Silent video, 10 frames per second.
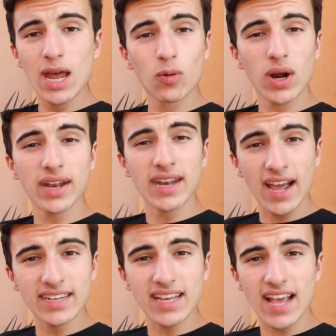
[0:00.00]
and we're at
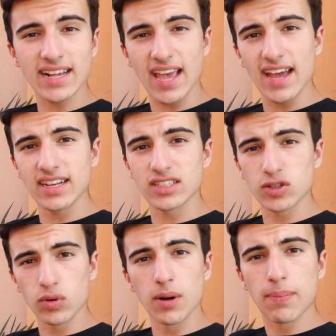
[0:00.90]
98 candies,
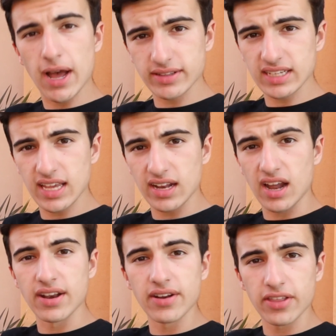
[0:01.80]
so we're about to get
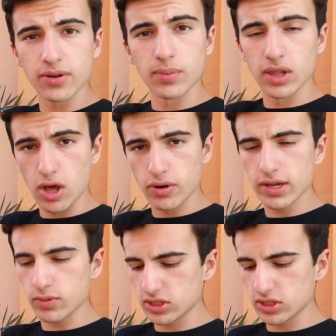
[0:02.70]
another Melodic.